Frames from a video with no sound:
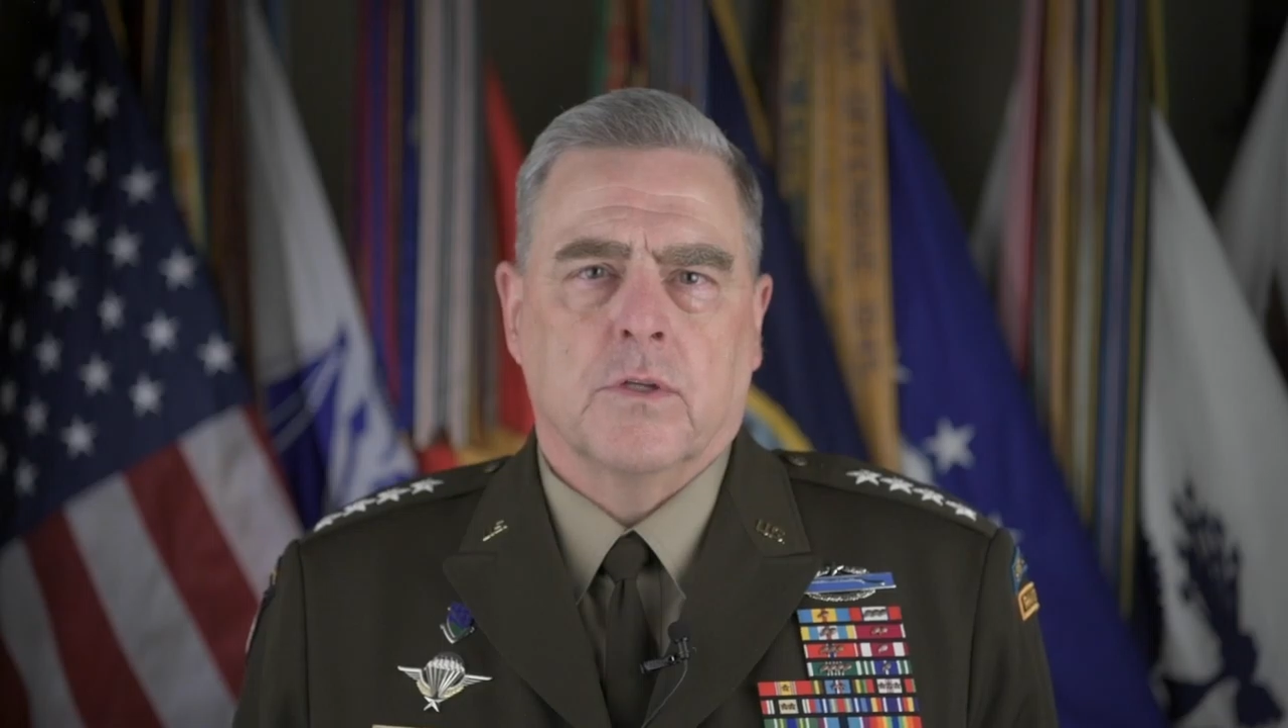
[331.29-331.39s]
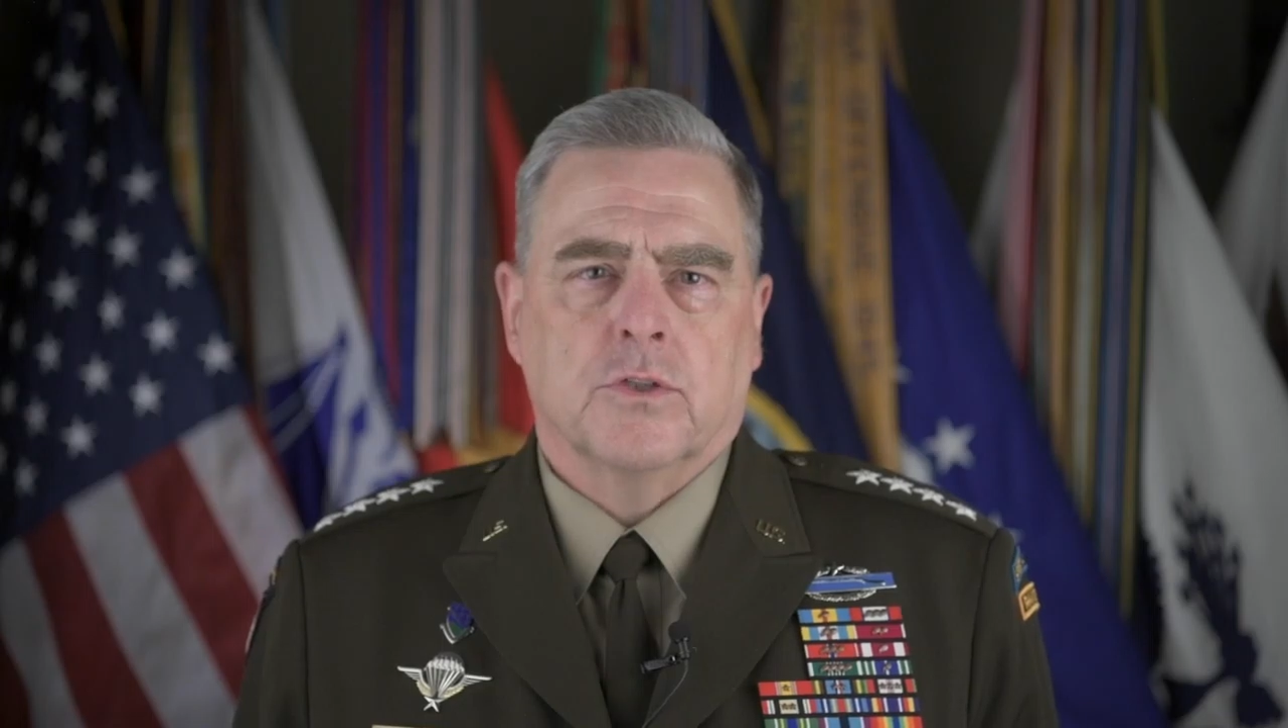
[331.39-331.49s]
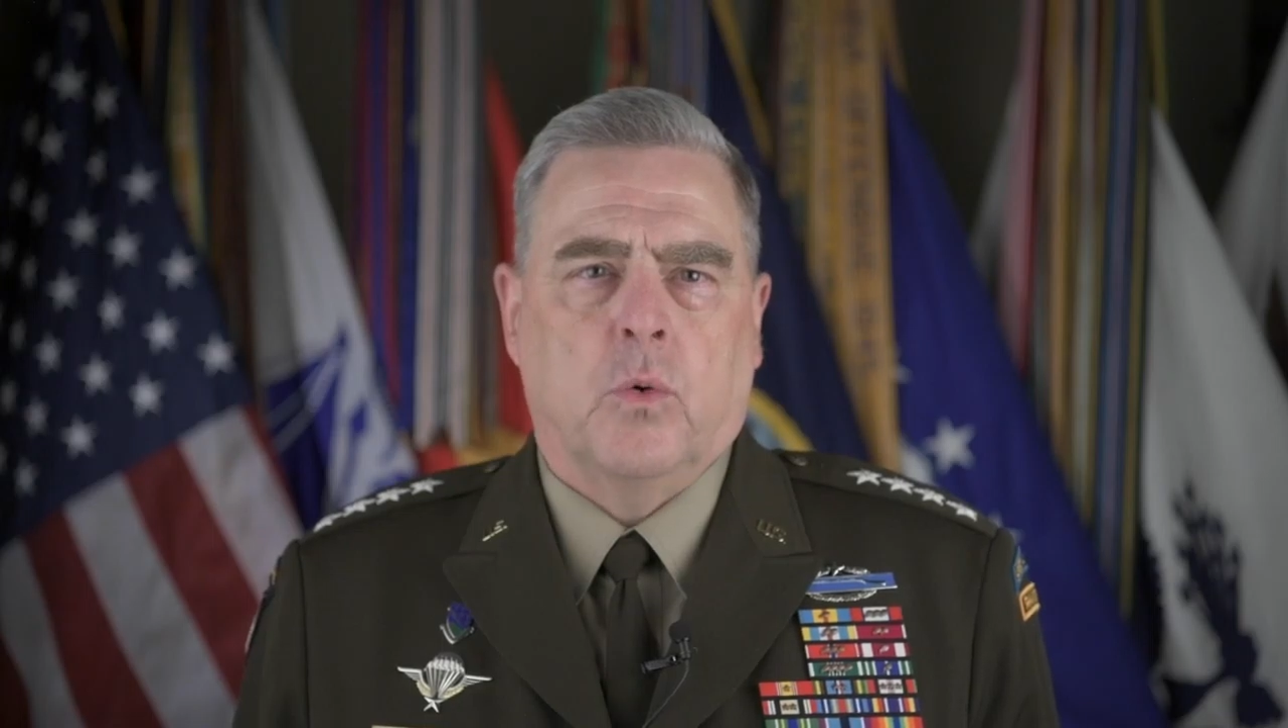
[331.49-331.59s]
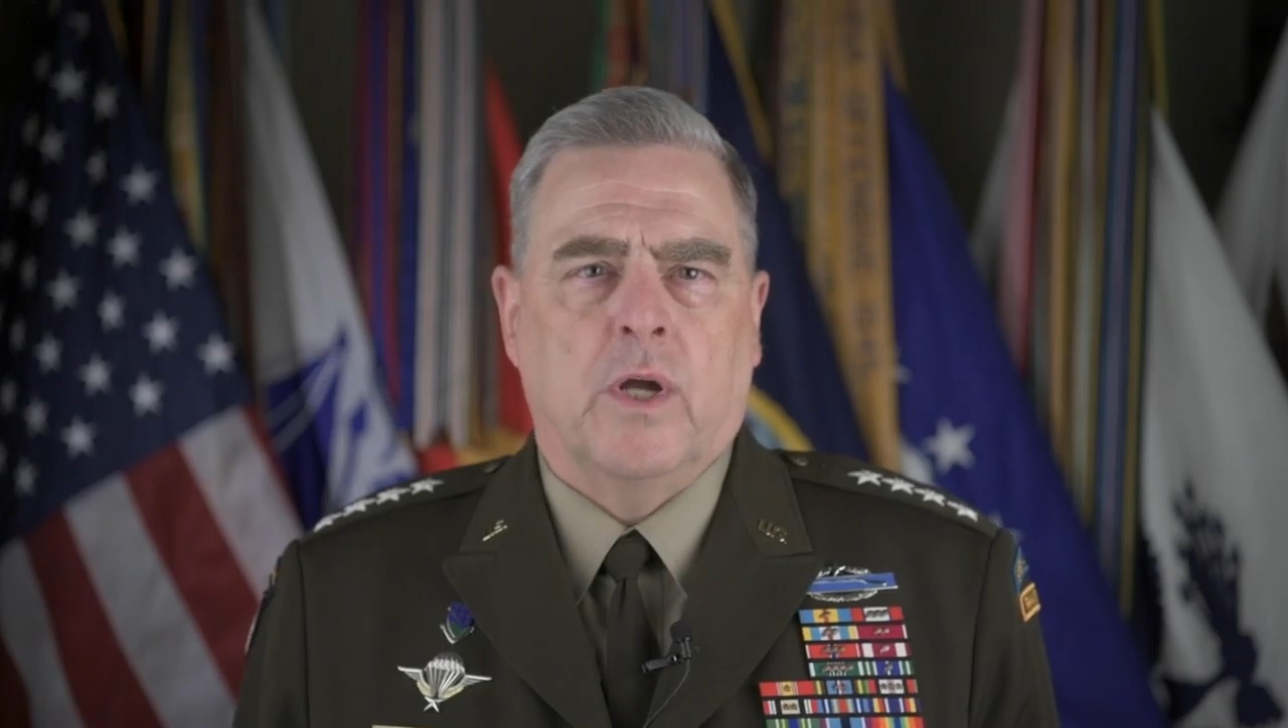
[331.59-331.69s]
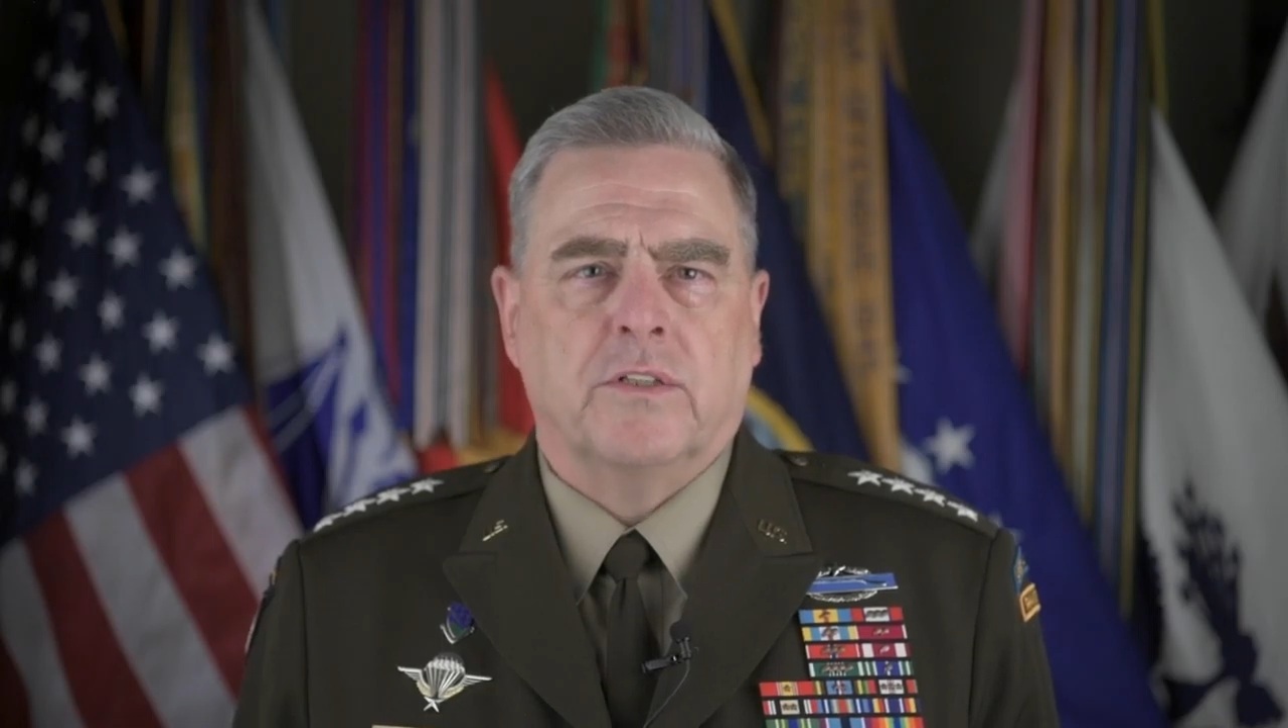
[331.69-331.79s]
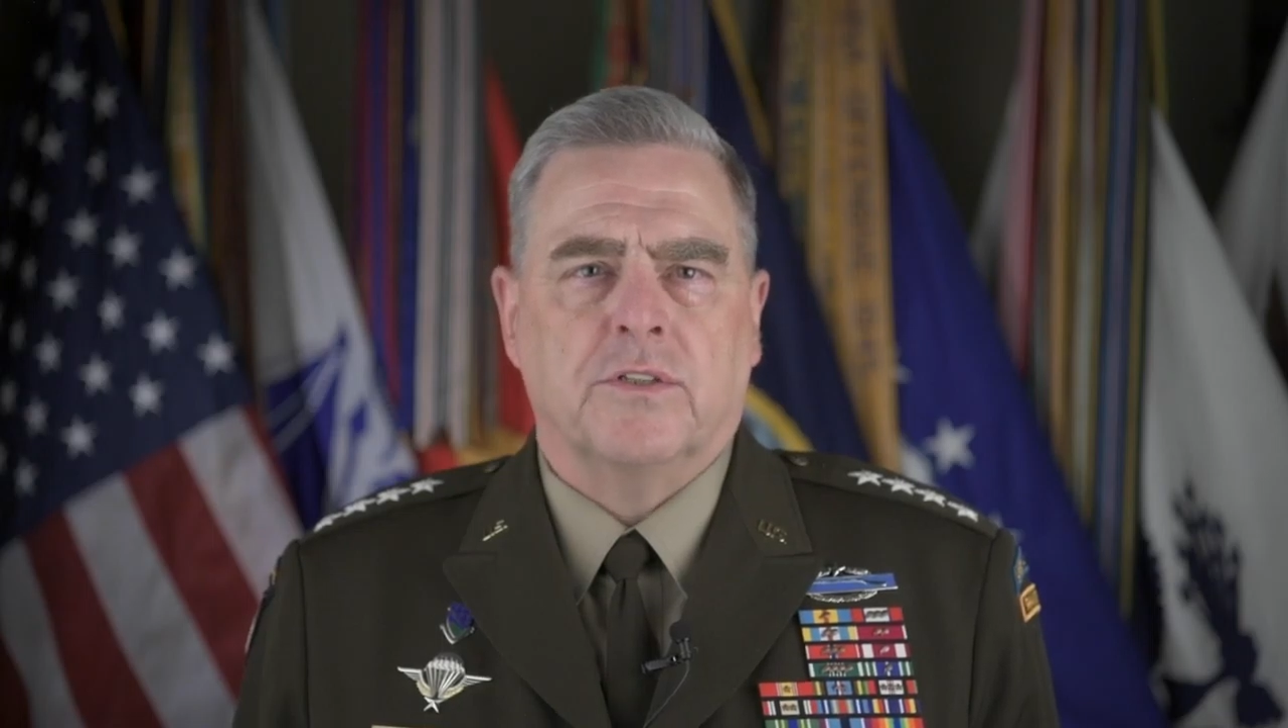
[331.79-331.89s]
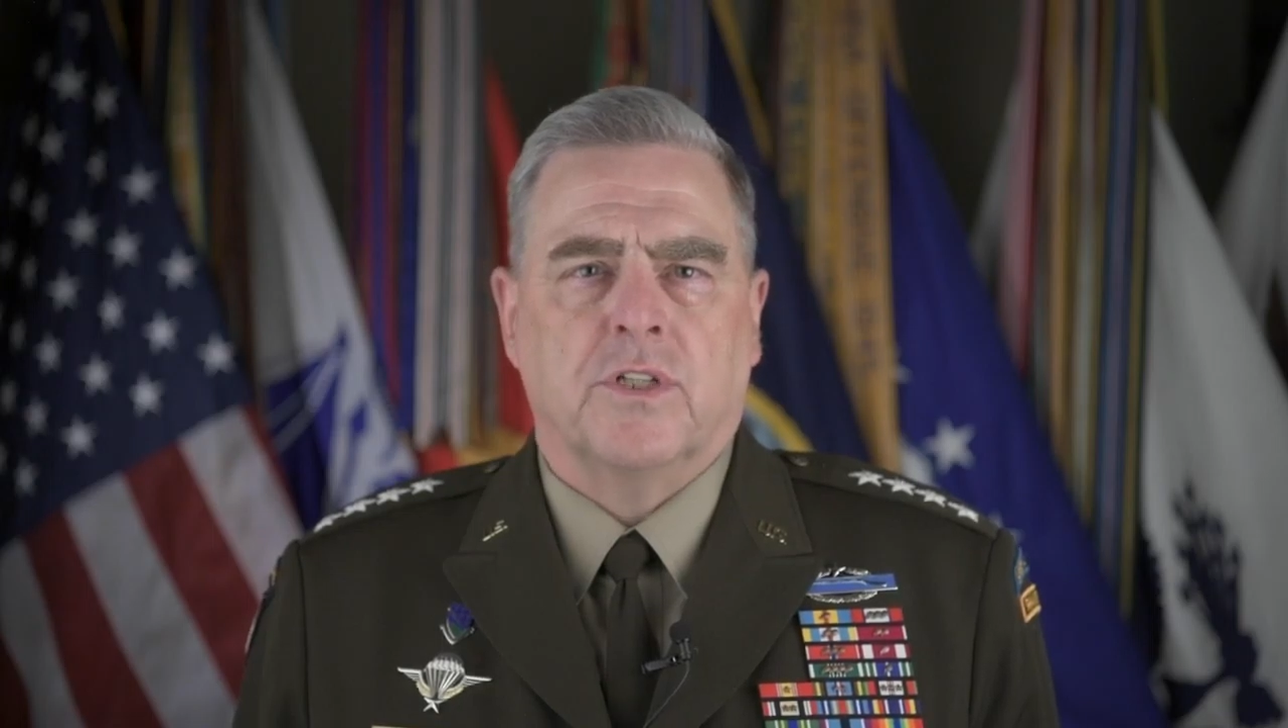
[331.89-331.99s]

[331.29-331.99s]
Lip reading: So what does